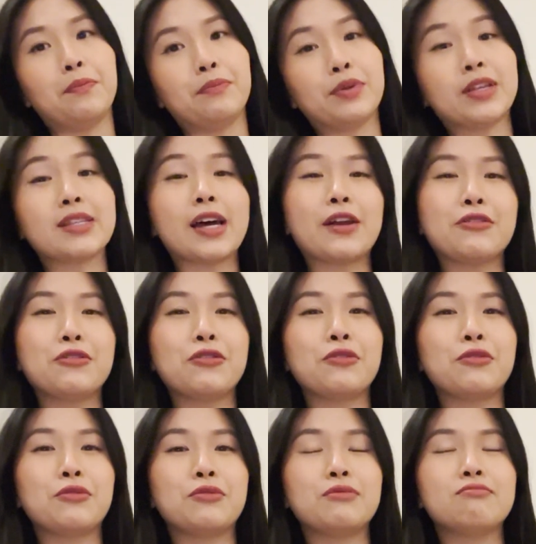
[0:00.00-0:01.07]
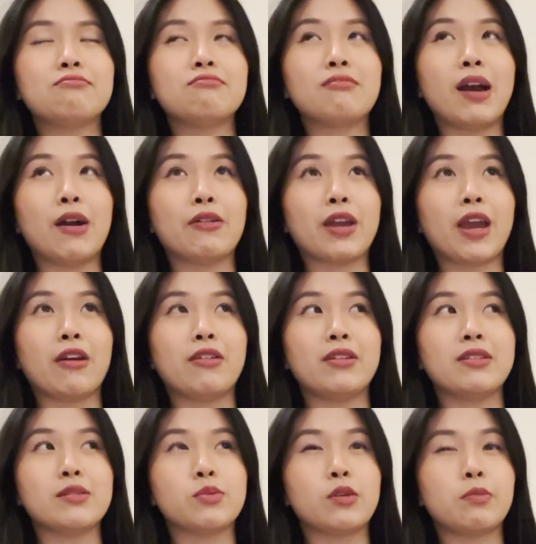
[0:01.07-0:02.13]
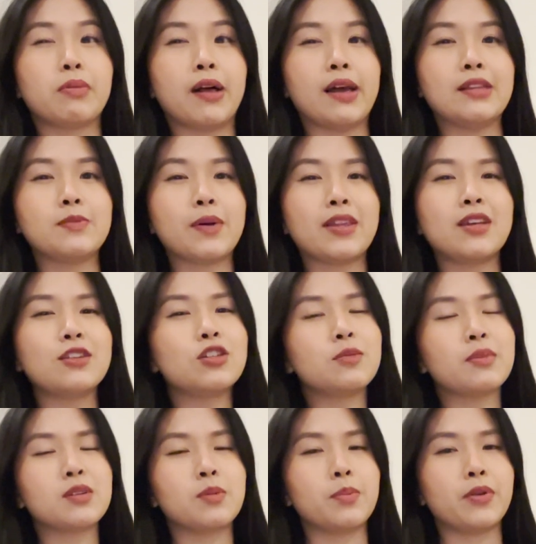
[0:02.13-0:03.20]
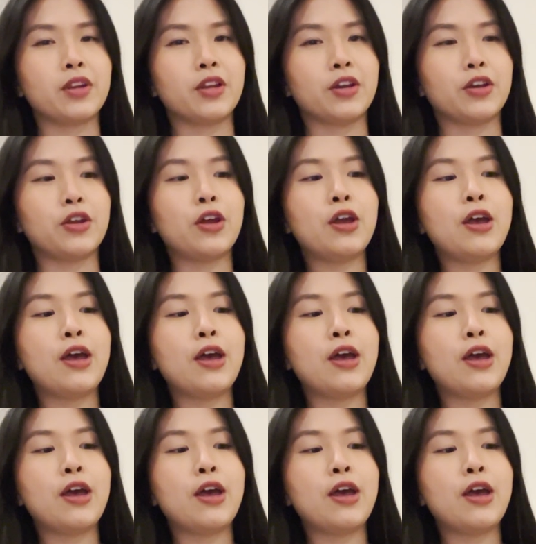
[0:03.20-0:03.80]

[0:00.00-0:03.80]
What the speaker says: because I don't know how Karen is with plants, but I think she must be pretty good.